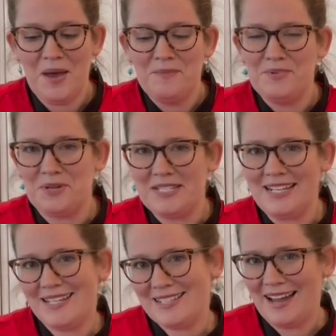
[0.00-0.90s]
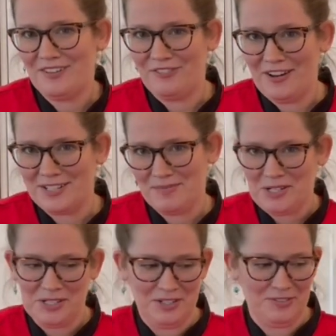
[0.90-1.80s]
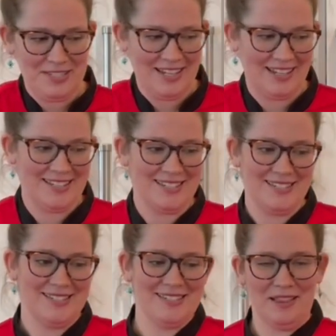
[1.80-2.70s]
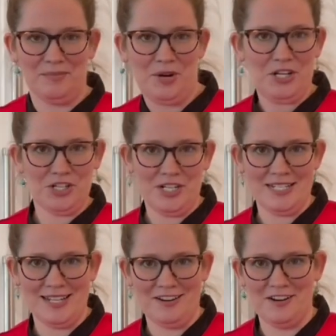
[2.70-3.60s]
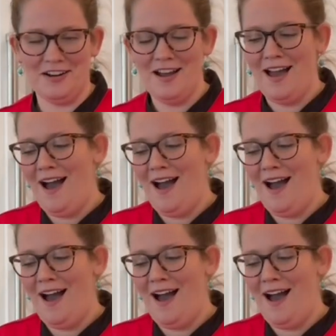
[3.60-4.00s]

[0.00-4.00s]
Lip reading: Bucatini is kind of fun, especially if it's like a celebration dinner.